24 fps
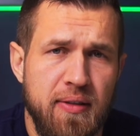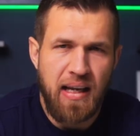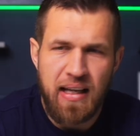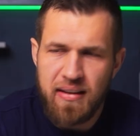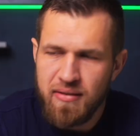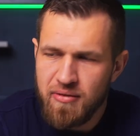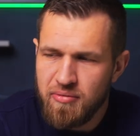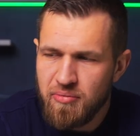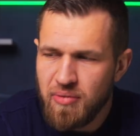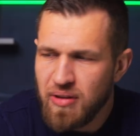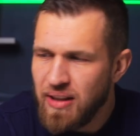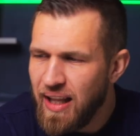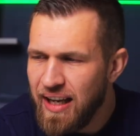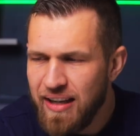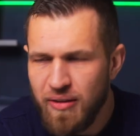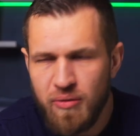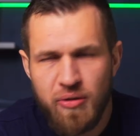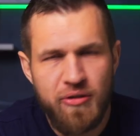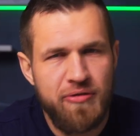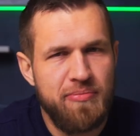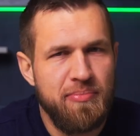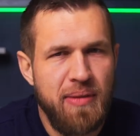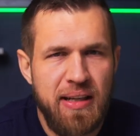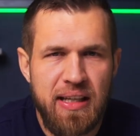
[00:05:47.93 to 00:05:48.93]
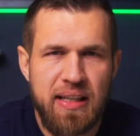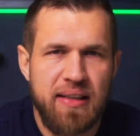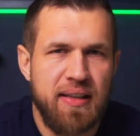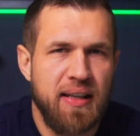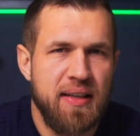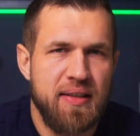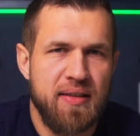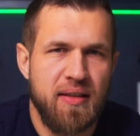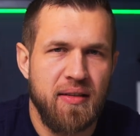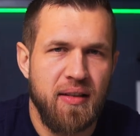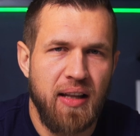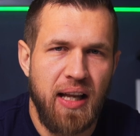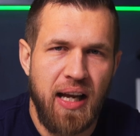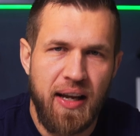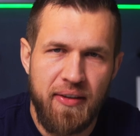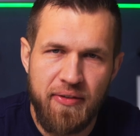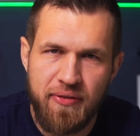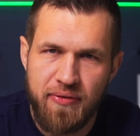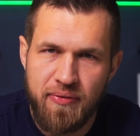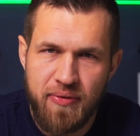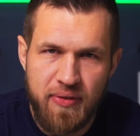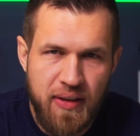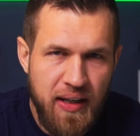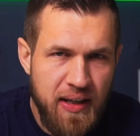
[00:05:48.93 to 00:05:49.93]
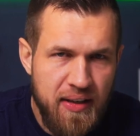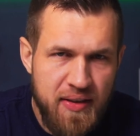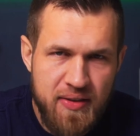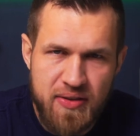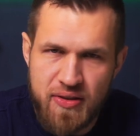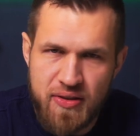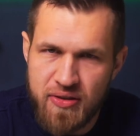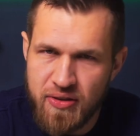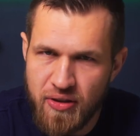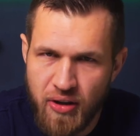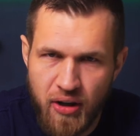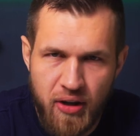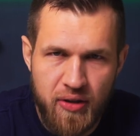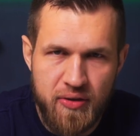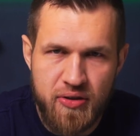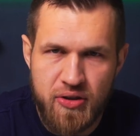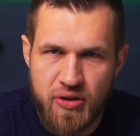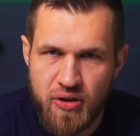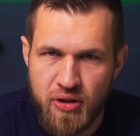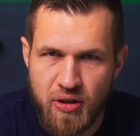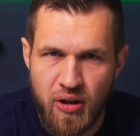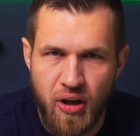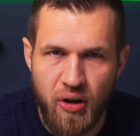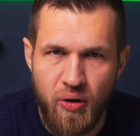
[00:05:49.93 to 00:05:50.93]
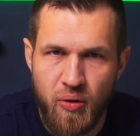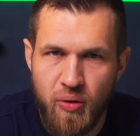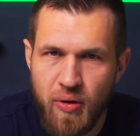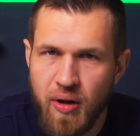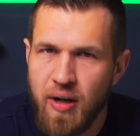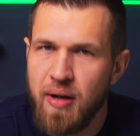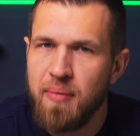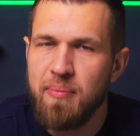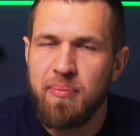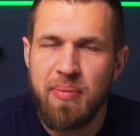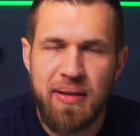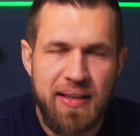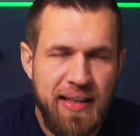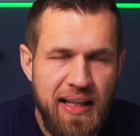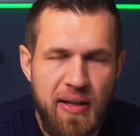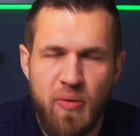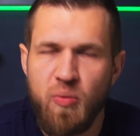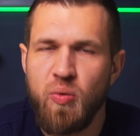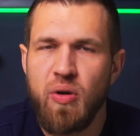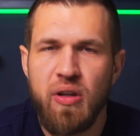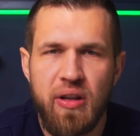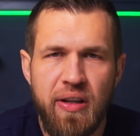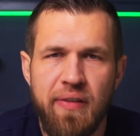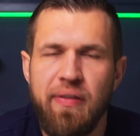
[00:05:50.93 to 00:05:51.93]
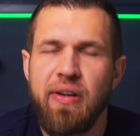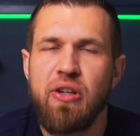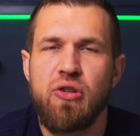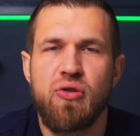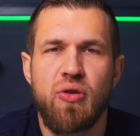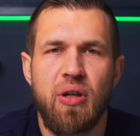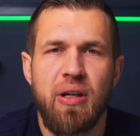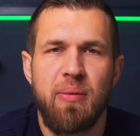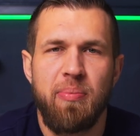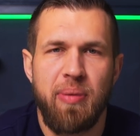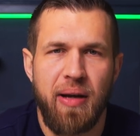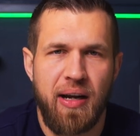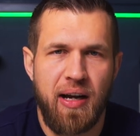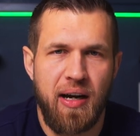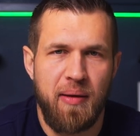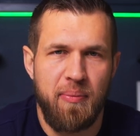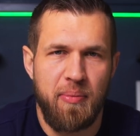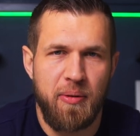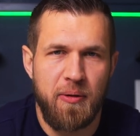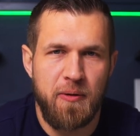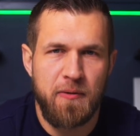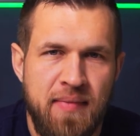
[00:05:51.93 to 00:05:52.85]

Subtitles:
And like with many things in life, things start slow, but they will eventually pick up.